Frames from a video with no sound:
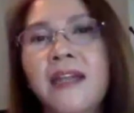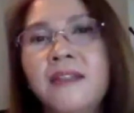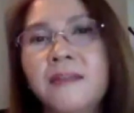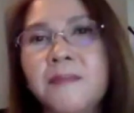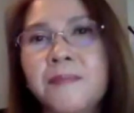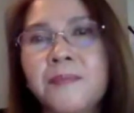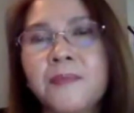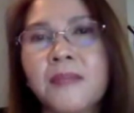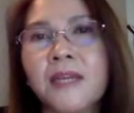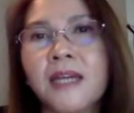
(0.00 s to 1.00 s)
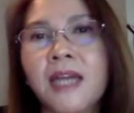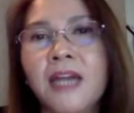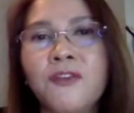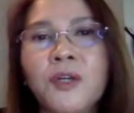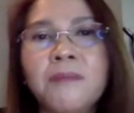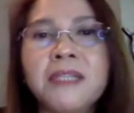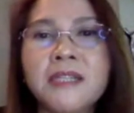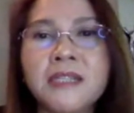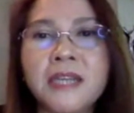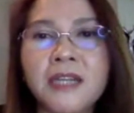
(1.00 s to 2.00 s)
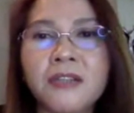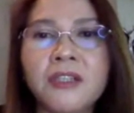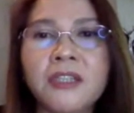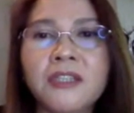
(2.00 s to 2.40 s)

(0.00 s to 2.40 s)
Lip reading: aid. And for the business sector,